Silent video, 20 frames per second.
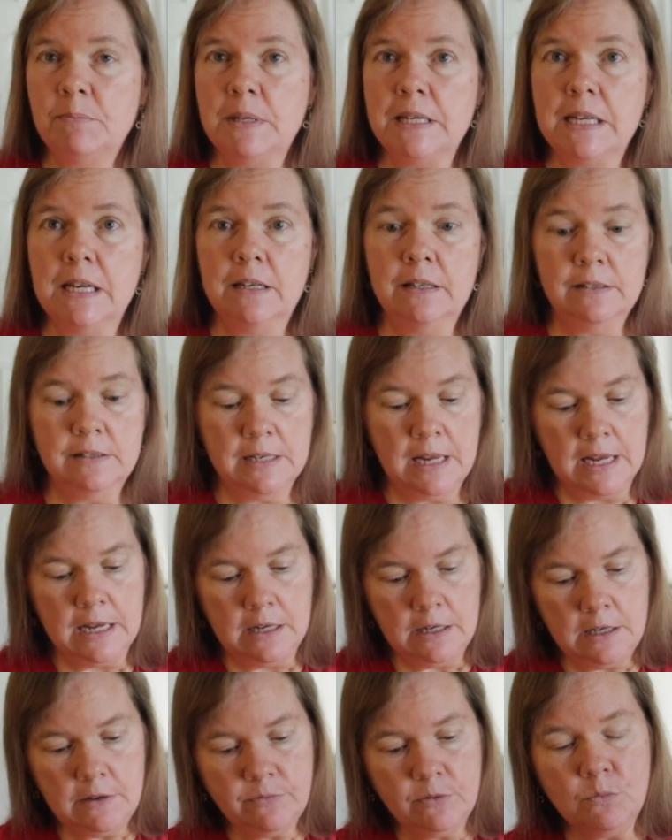because
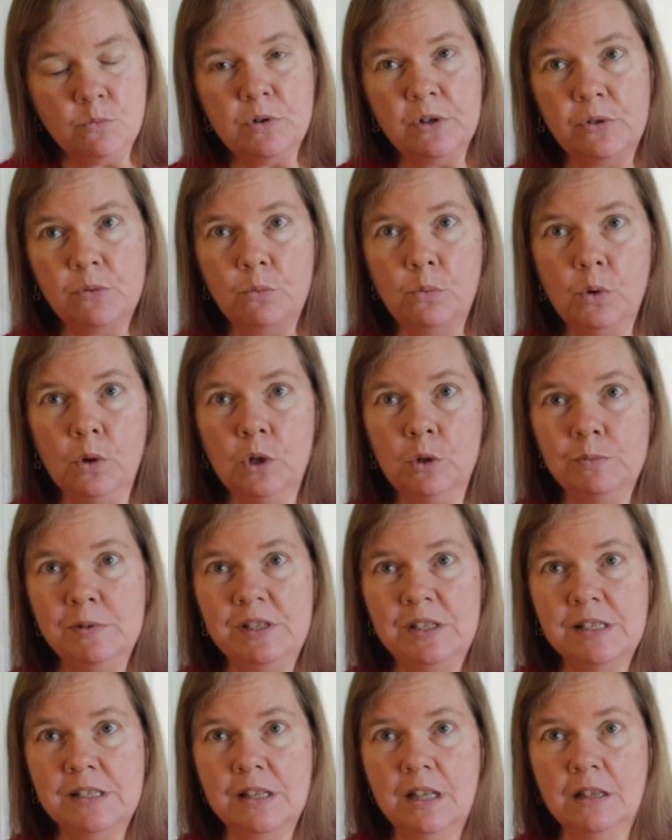even with wool,
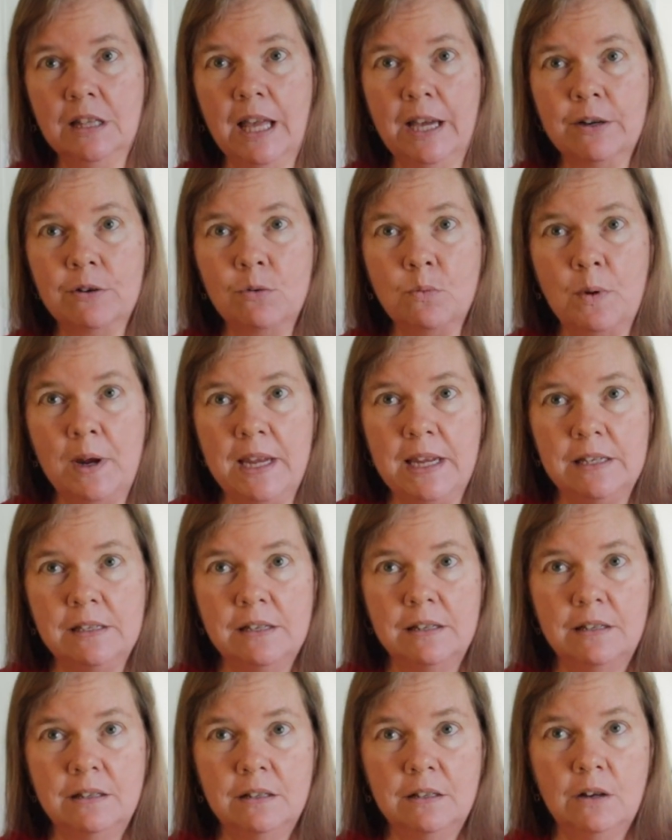which is the lighter
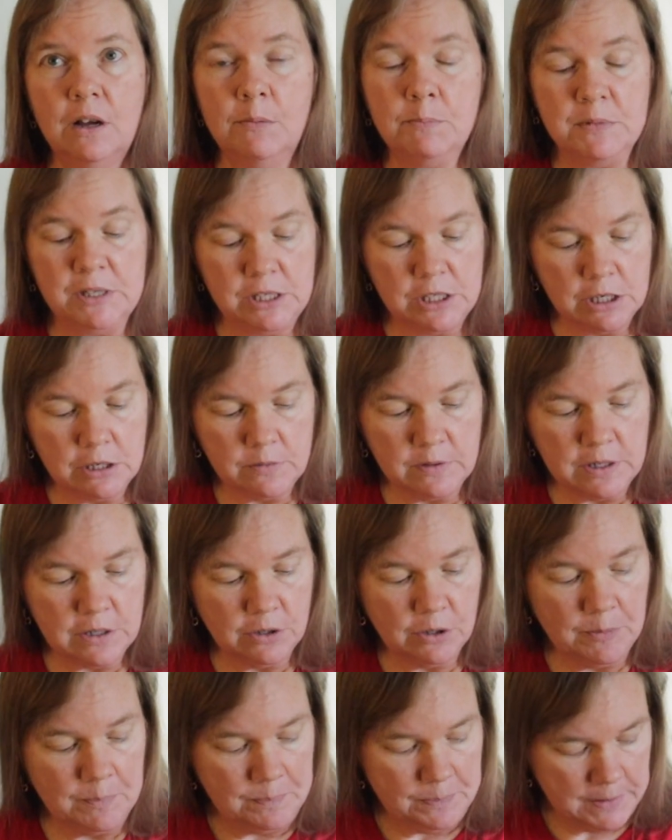weight
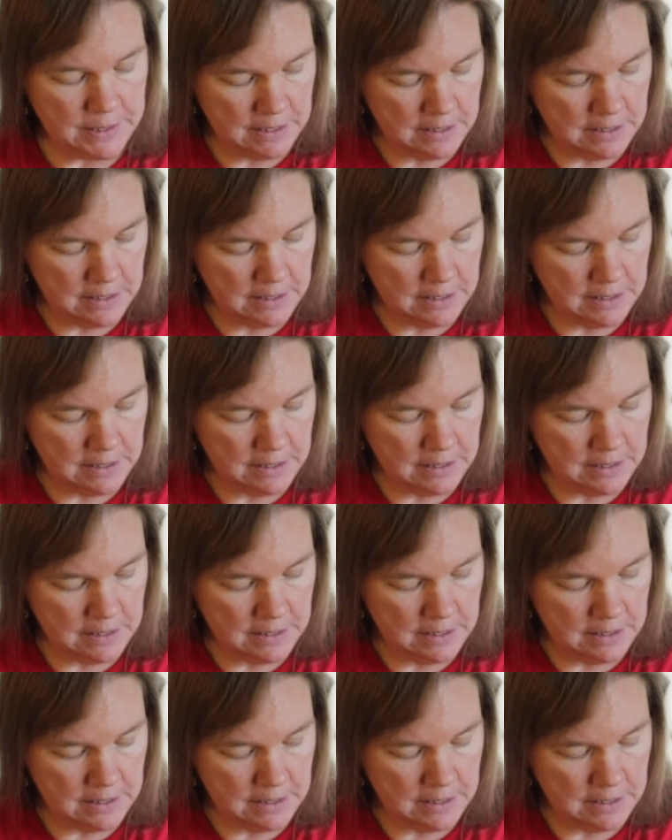material,